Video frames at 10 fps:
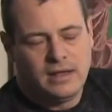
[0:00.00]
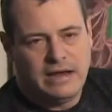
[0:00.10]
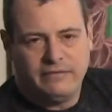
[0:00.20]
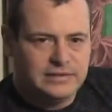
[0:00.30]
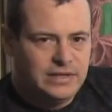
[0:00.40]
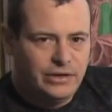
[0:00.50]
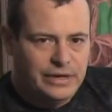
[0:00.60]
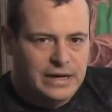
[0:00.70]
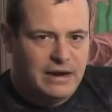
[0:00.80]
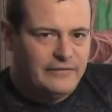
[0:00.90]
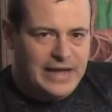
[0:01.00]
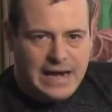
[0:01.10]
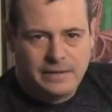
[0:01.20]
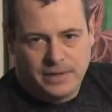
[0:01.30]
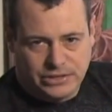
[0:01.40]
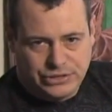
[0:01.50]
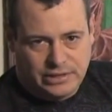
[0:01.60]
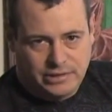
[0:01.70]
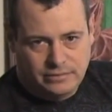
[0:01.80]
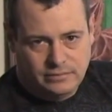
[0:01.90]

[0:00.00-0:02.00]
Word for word: Every single year I've got a budget